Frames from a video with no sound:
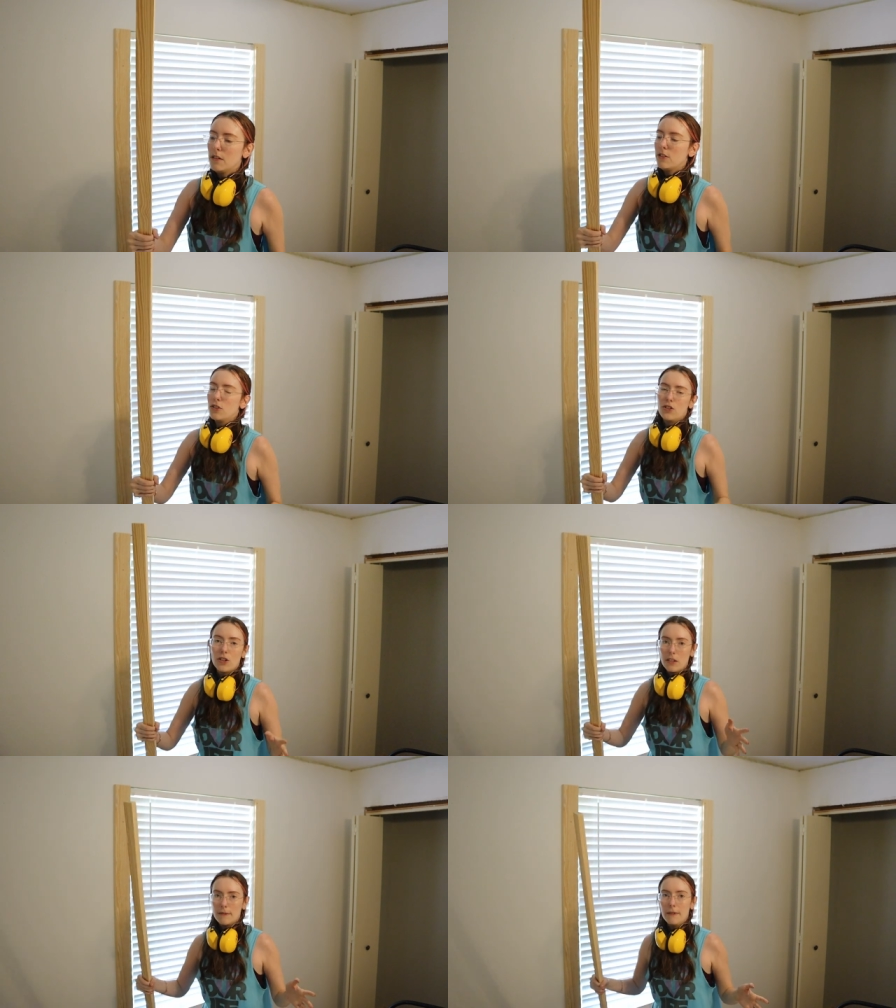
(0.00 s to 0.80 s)
Just
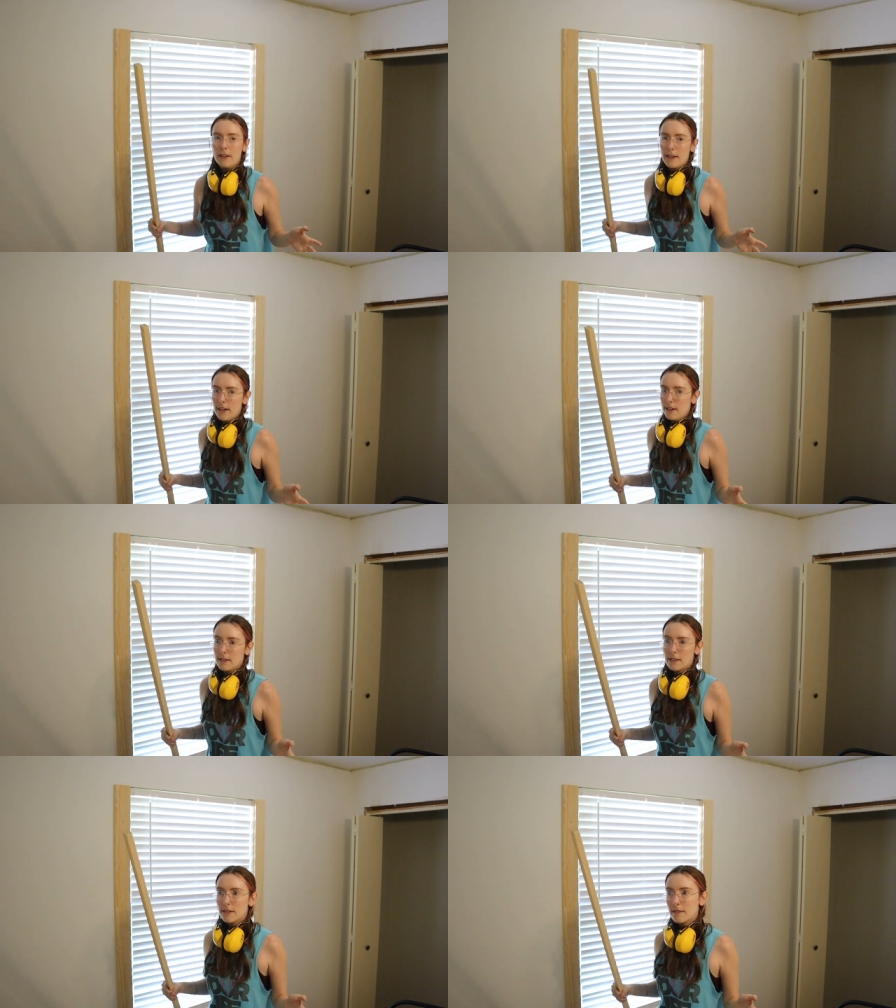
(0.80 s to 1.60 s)
trust me on that,
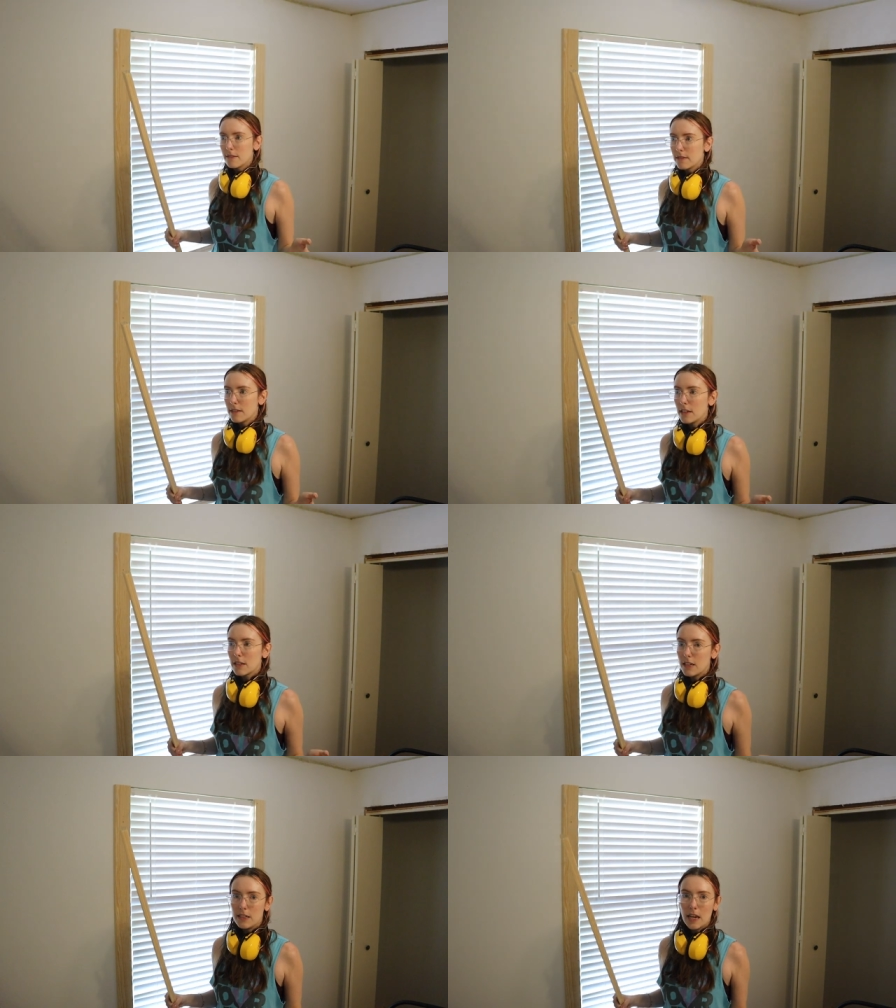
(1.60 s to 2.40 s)
it's,
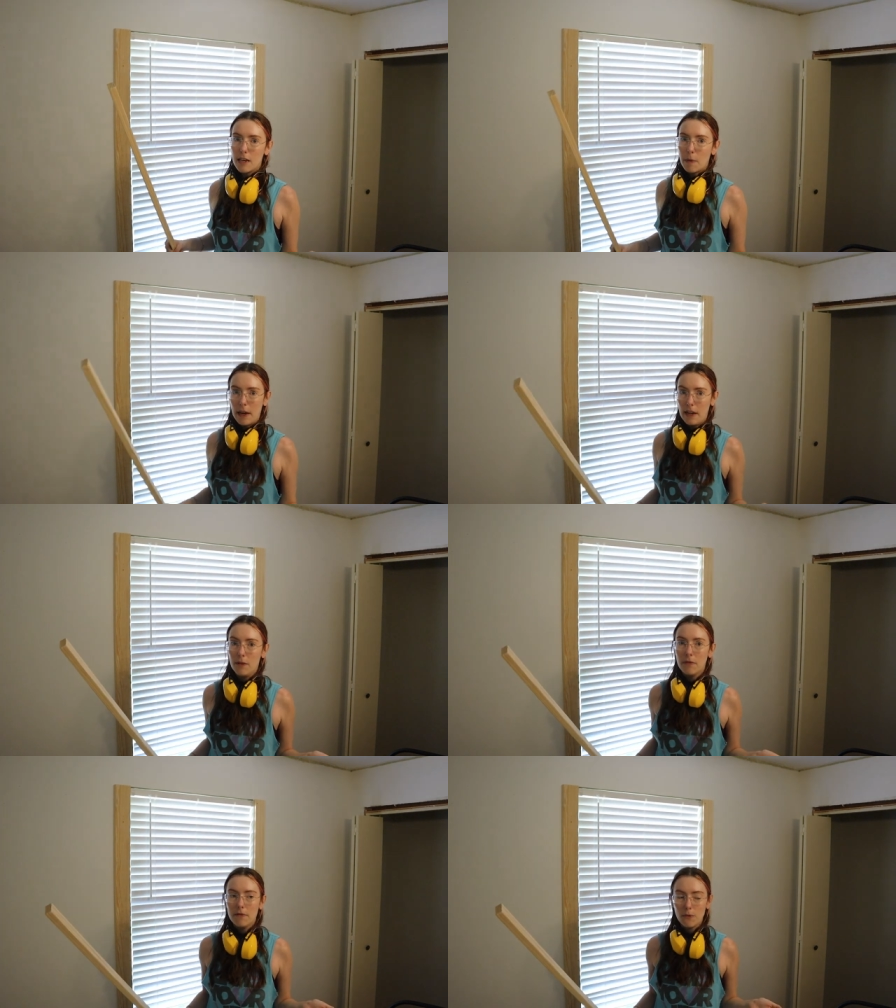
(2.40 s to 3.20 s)
it's gonna take
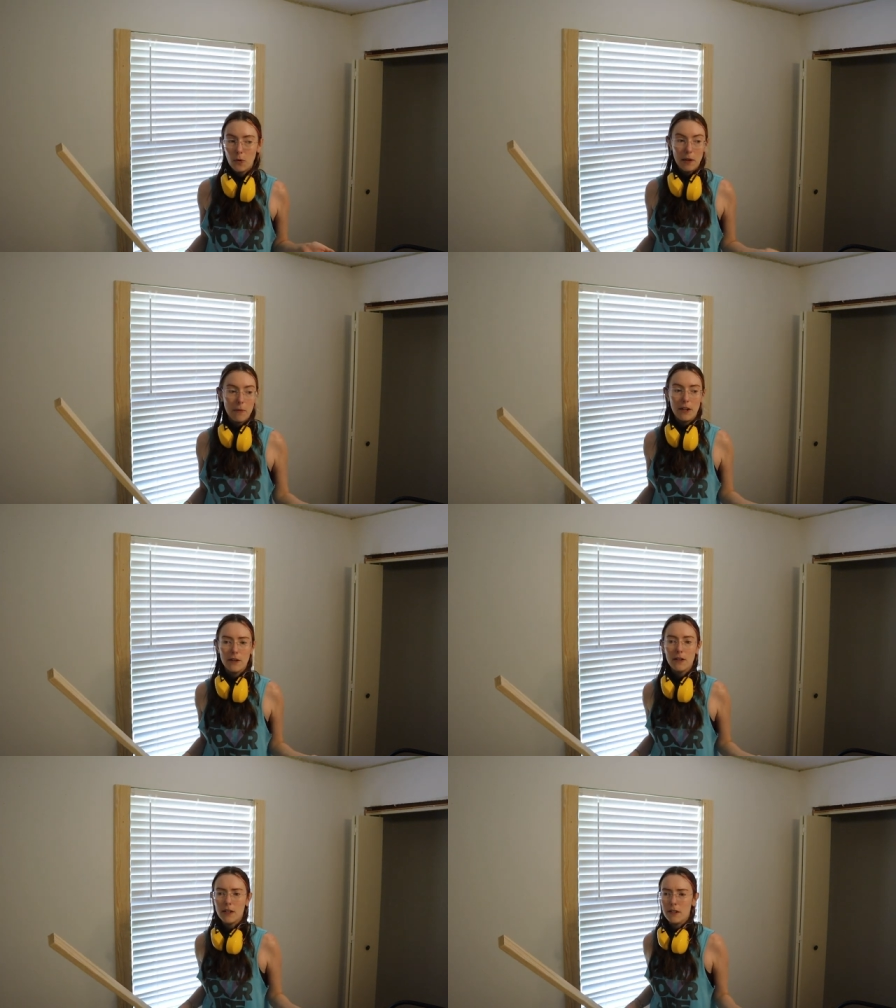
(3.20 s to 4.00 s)
paint way
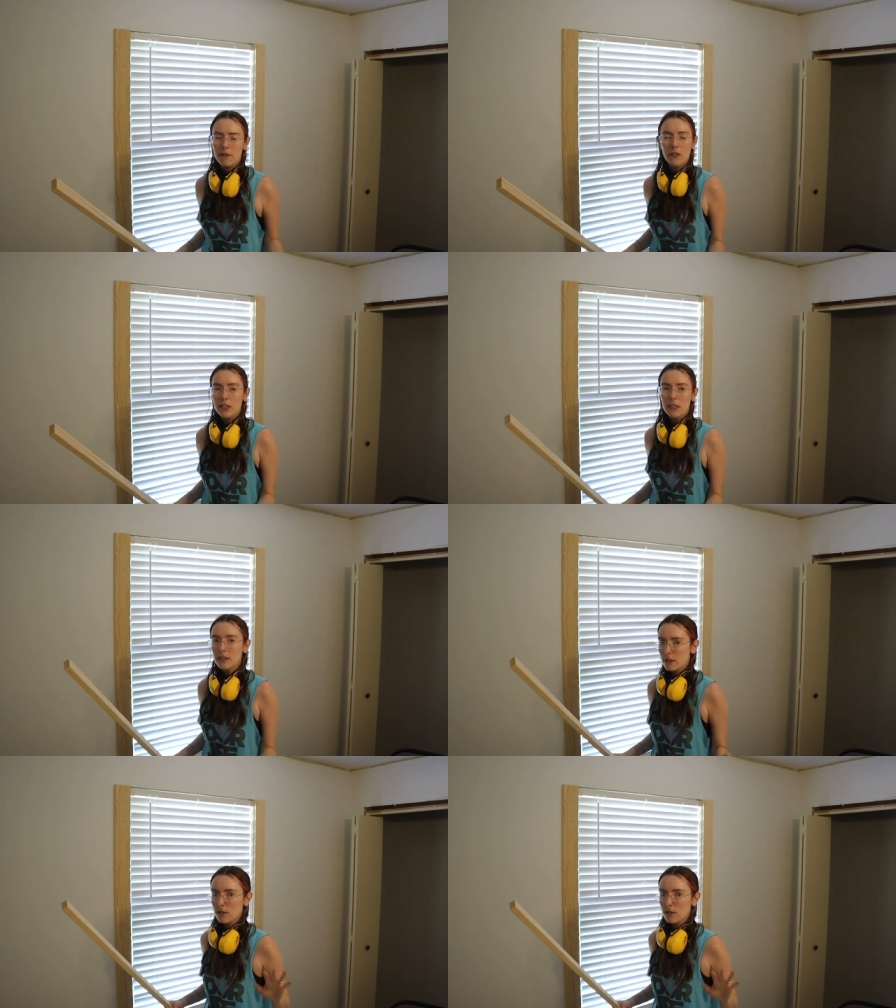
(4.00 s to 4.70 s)
better than if you didn't.